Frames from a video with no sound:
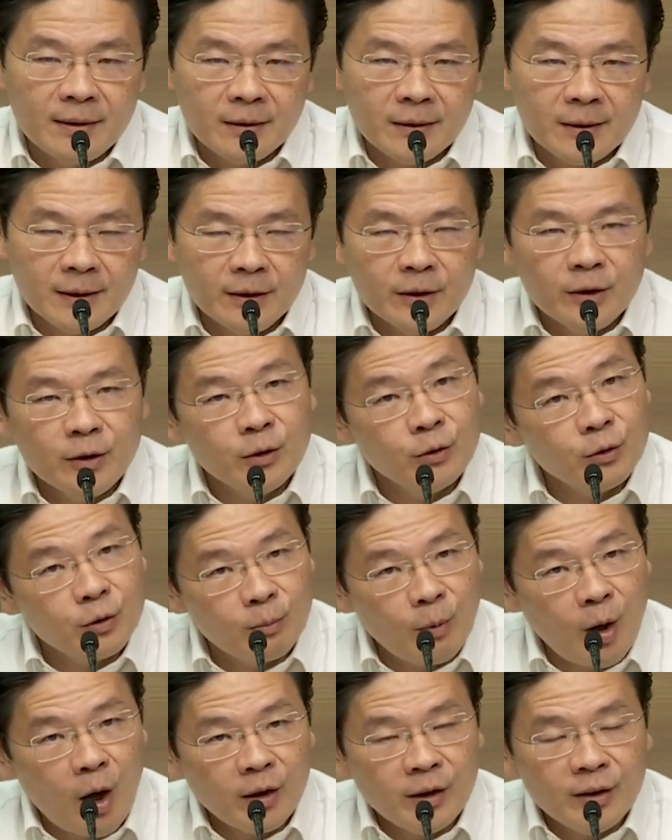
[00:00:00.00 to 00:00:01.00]
continue to
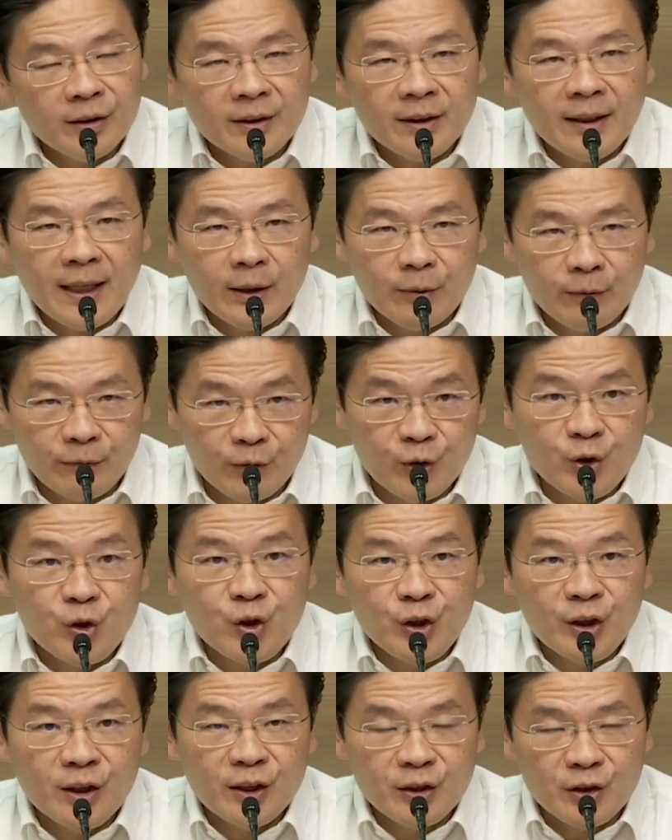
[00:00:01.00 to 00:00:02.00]
monitor and if we
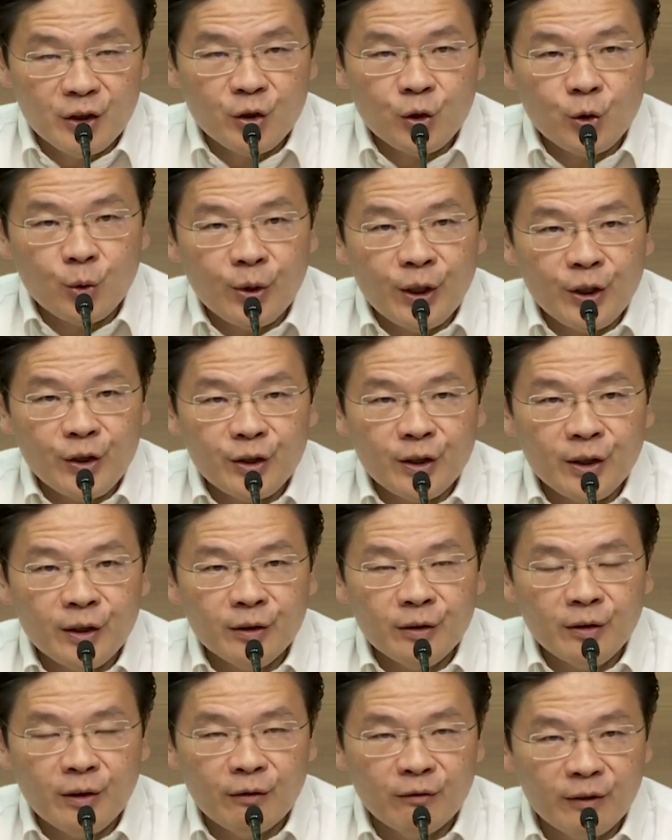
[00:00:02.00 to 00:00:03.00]
see the
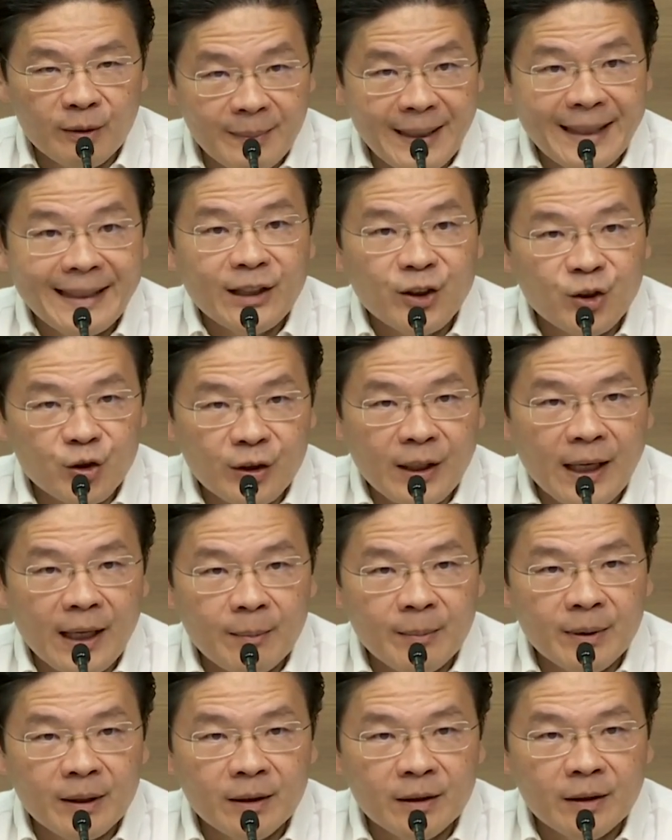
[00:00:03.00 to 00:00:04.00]
situation remaining
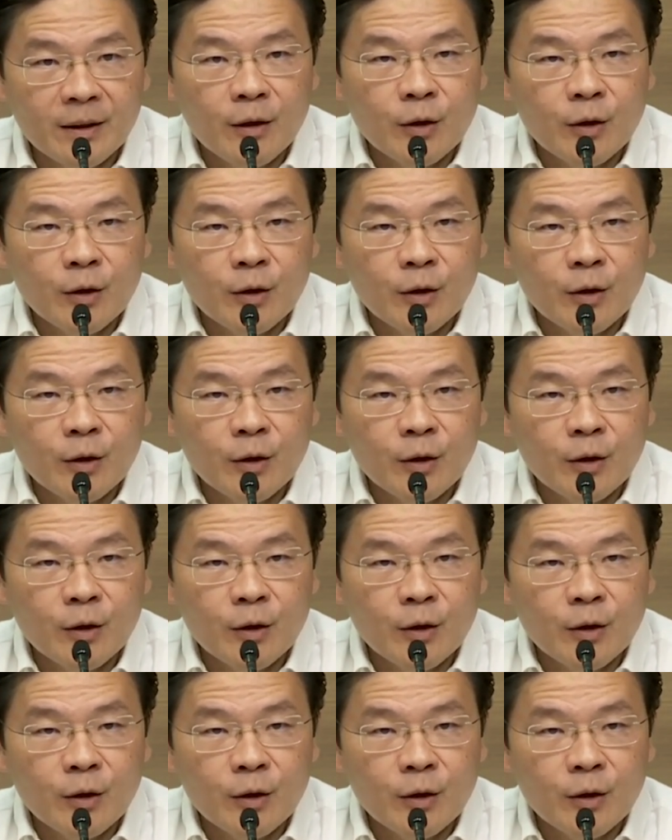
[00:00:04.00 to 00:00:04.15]
stable.